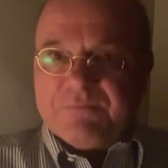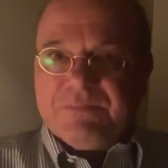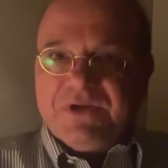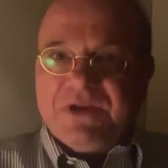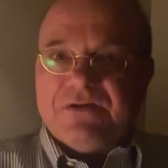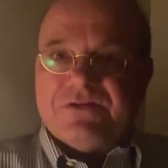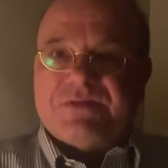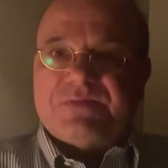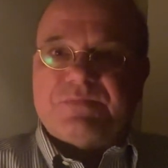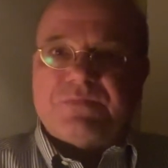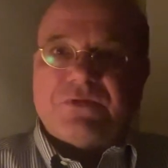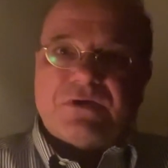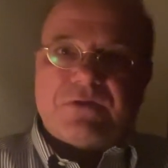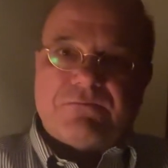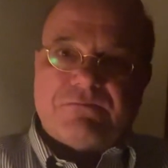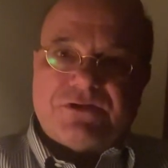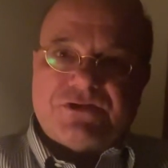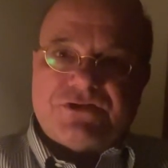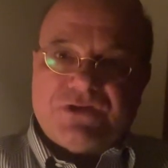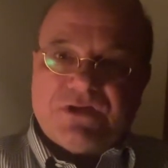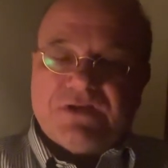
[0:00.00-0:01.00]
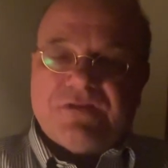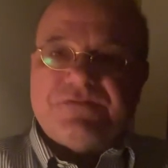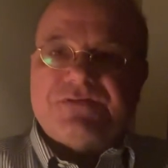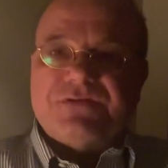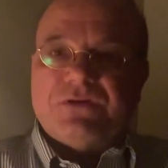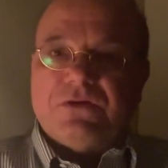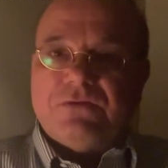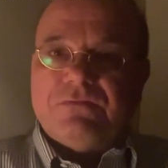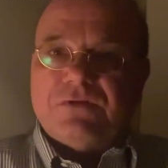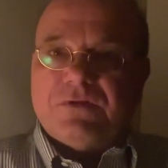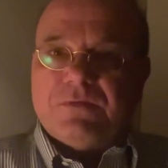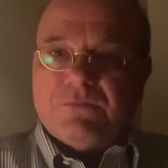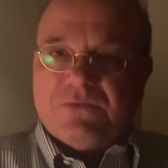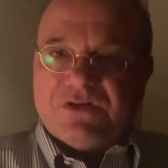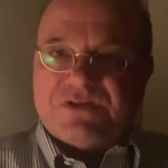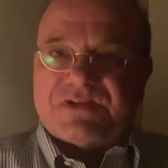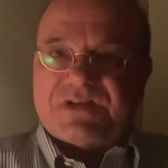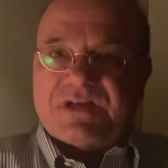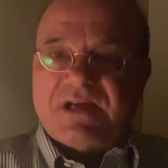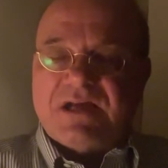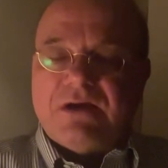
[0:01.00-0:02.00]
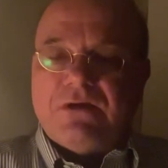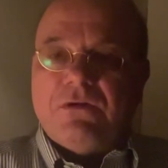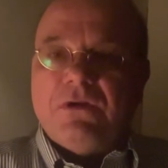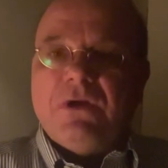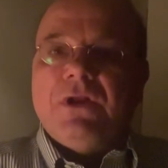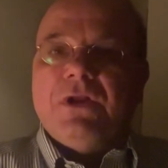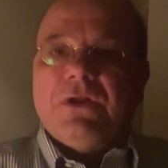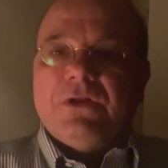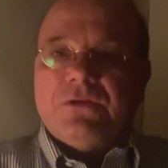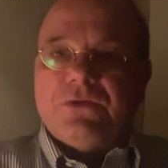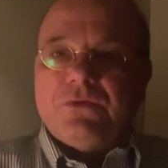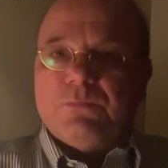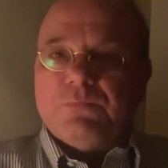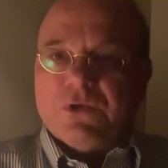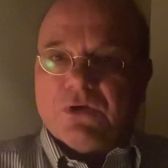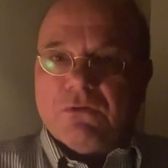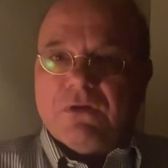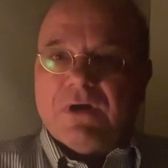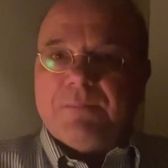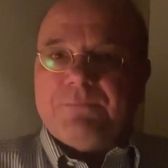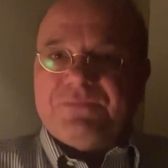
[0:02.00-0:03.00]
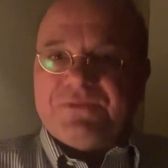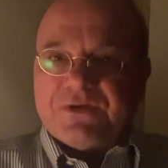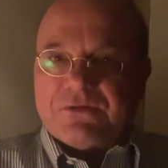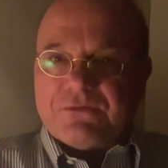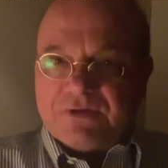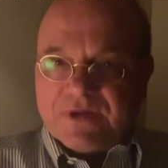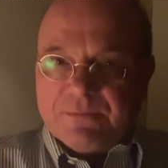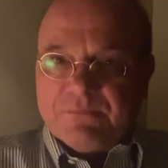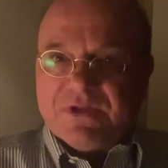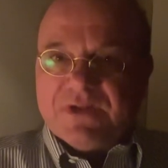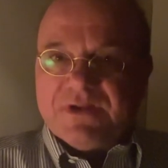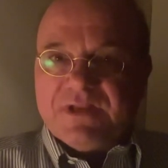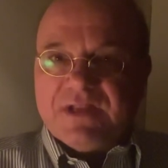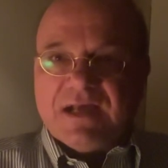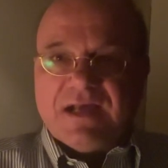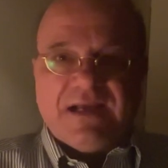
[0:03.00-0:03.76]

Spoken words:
Petersburg, where she lives, over to Moscow to blow up the Kremlin.